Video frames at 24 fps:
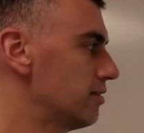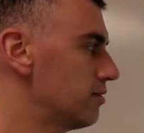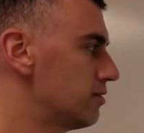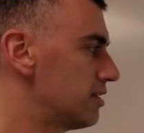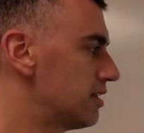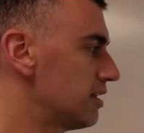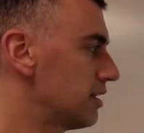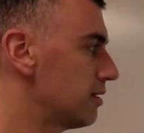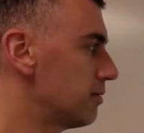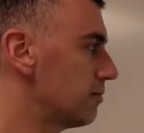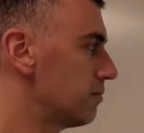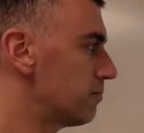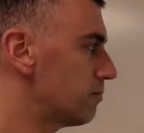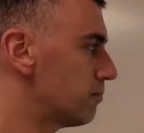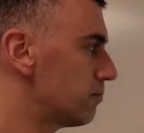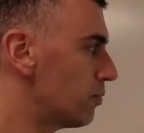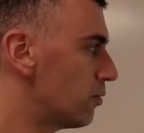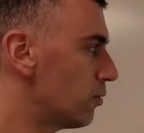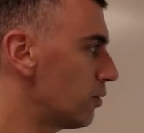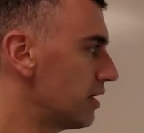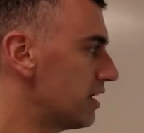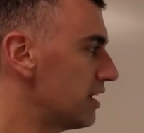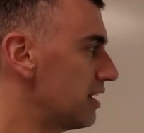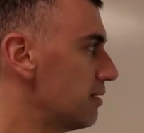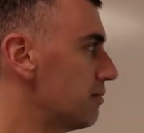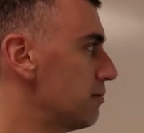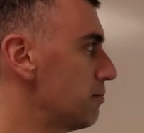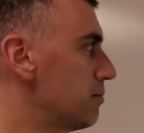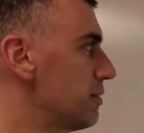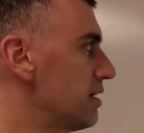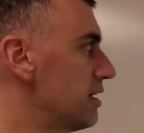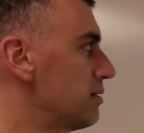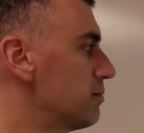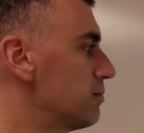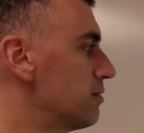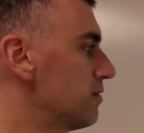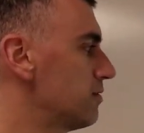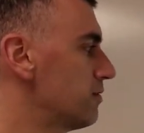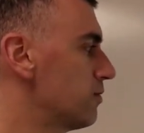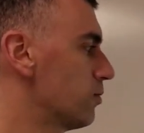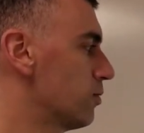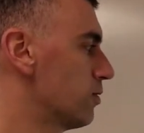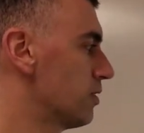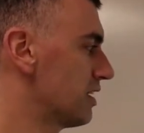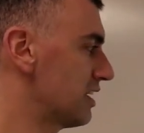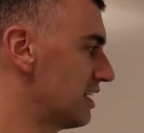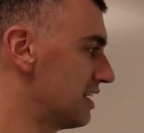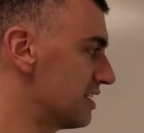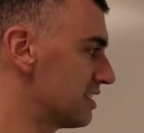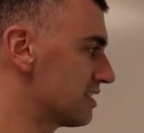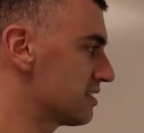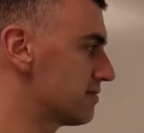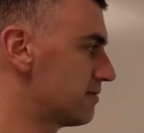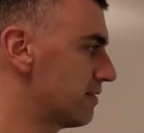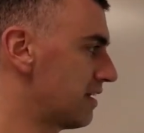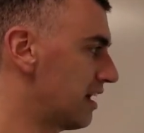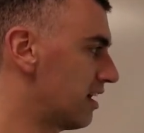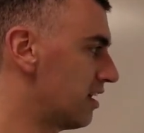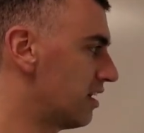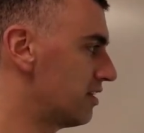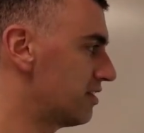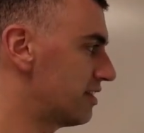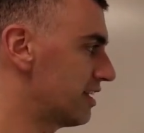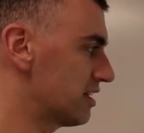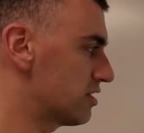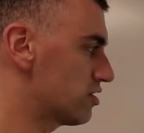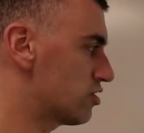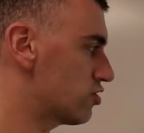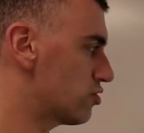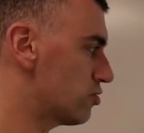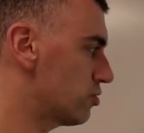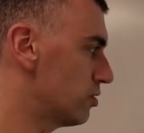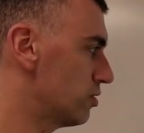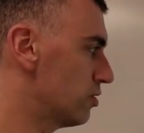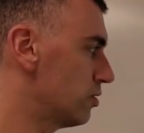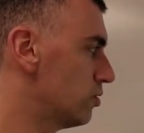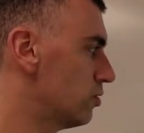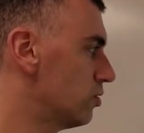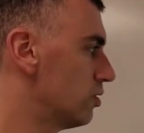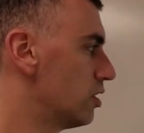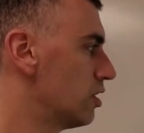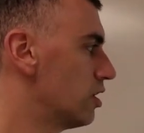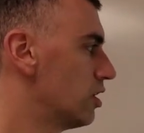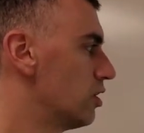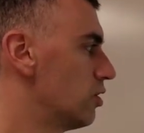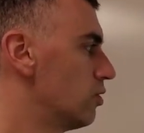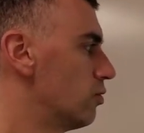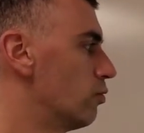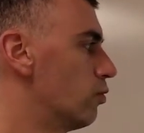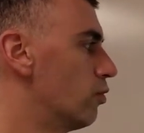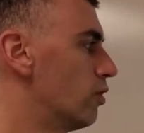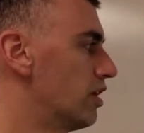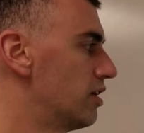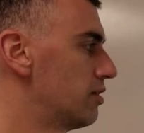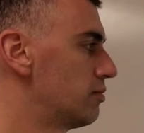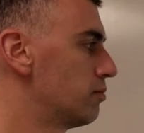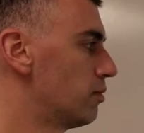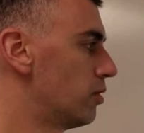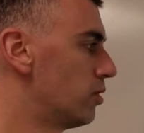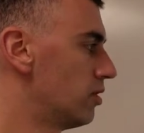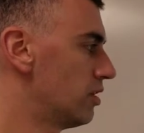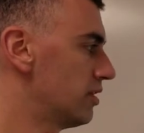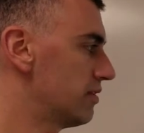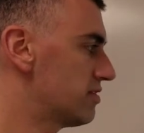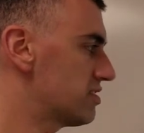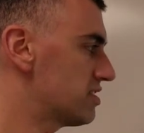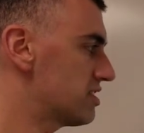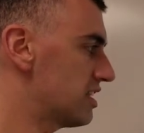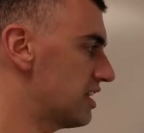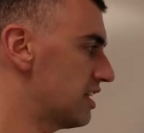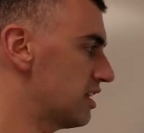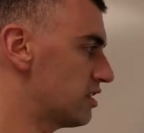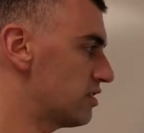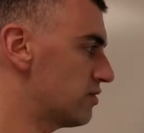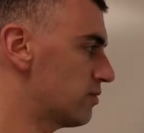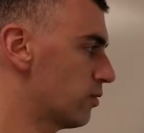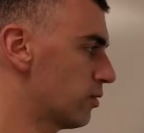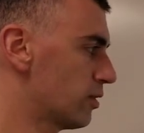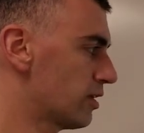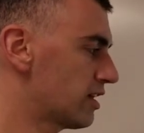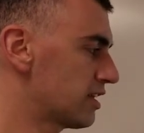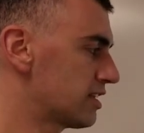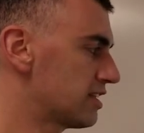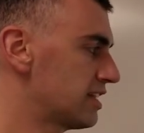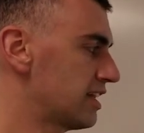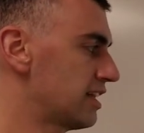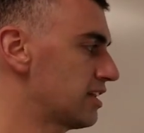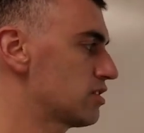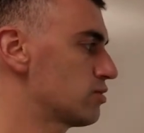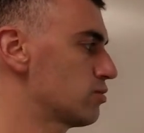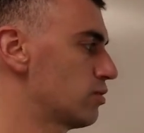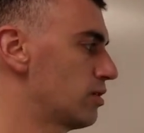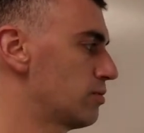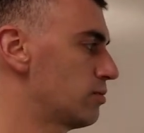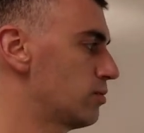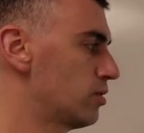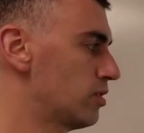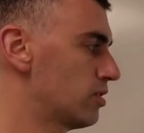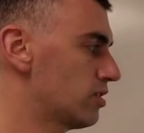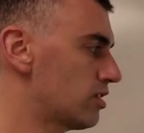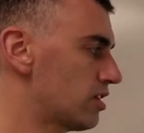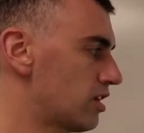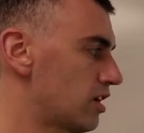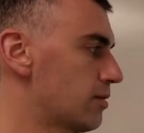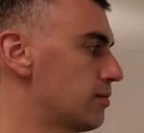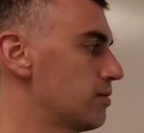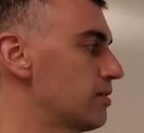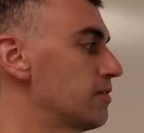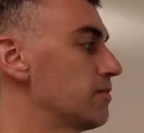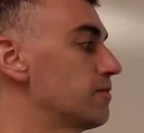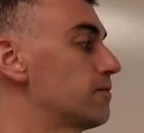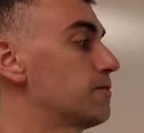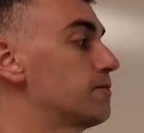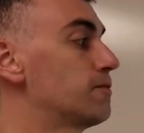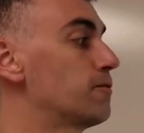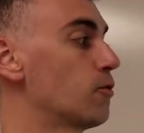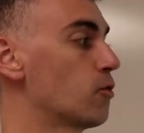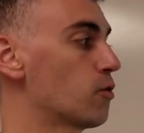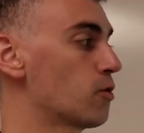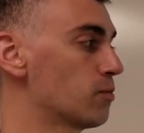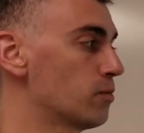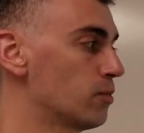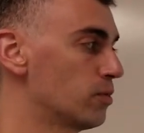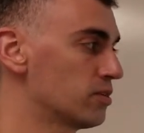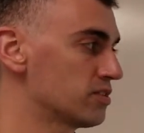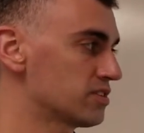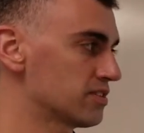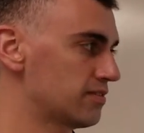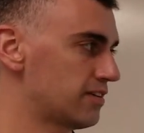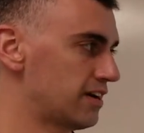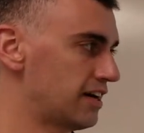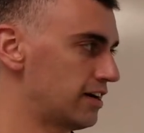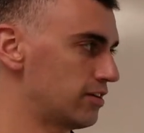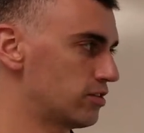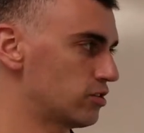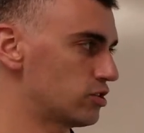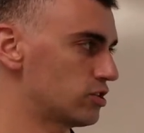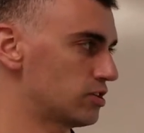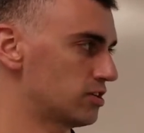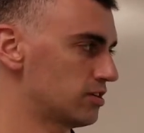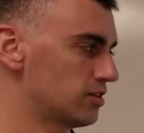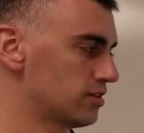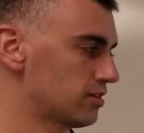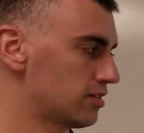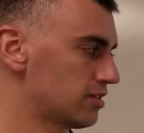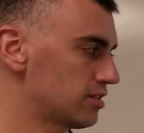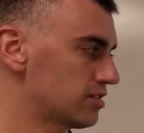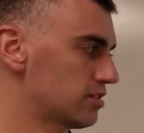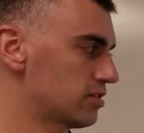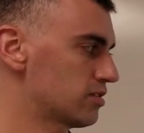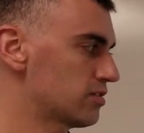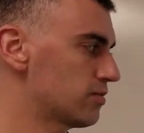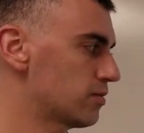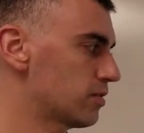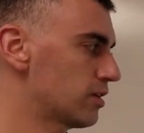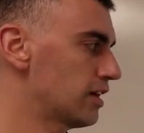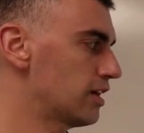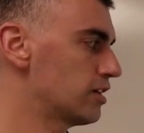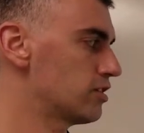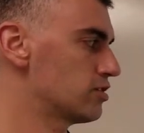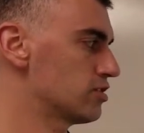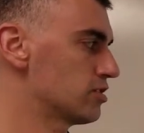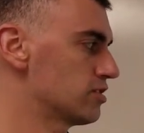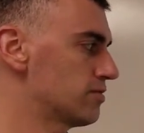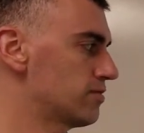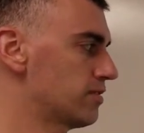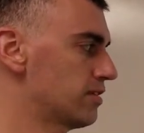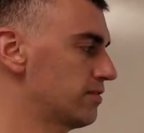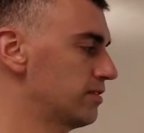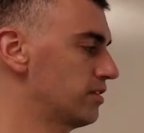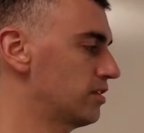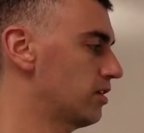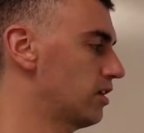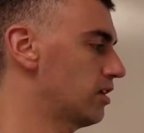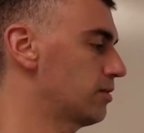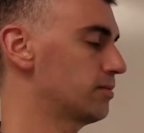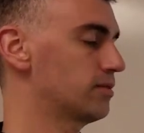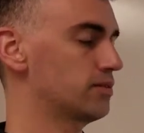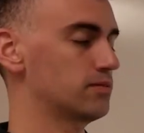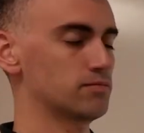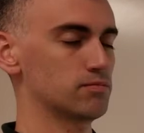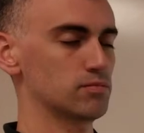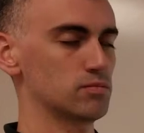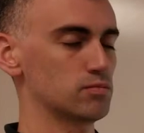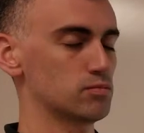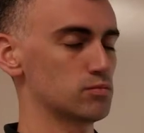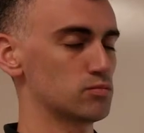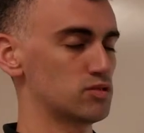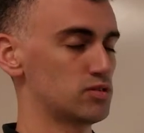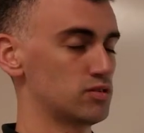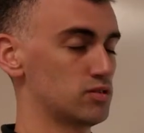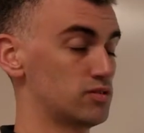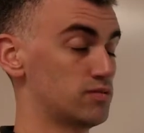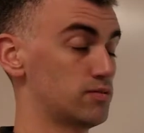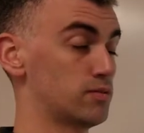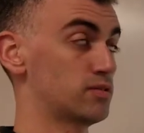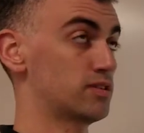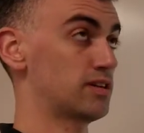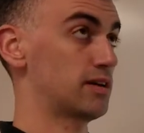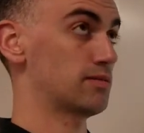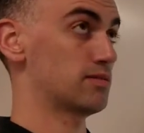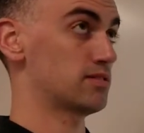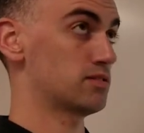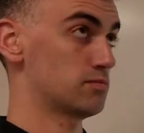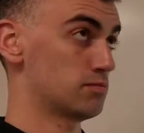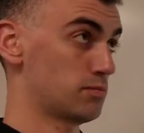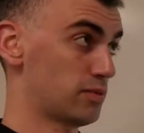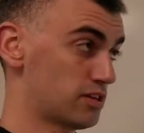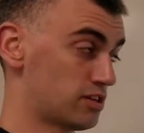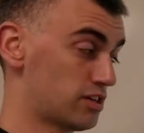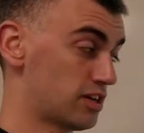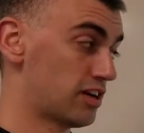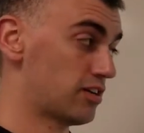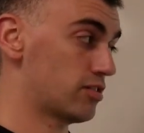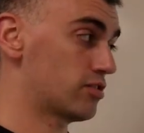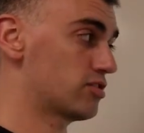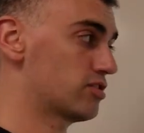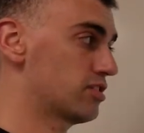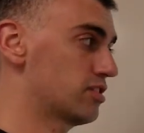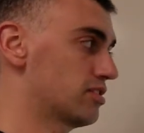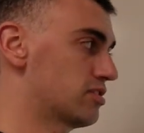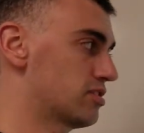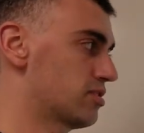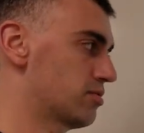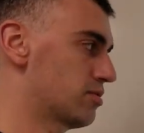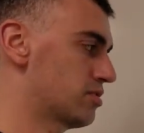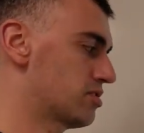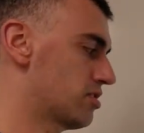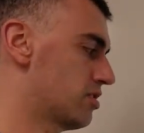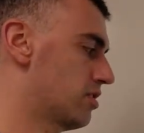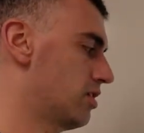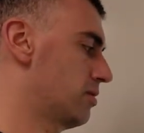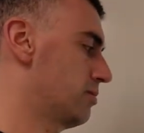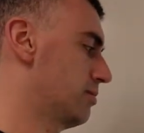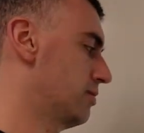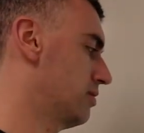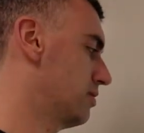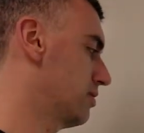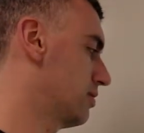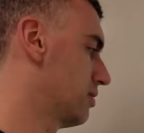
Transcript: The point it made before is valid, that's true. 1 mole of CH4 contains 1 mole of carbon and 4 moles of hydrogen, because there's 4 hydrogens for every carbon. So there's 4 times as much hydrogen as there is carbon.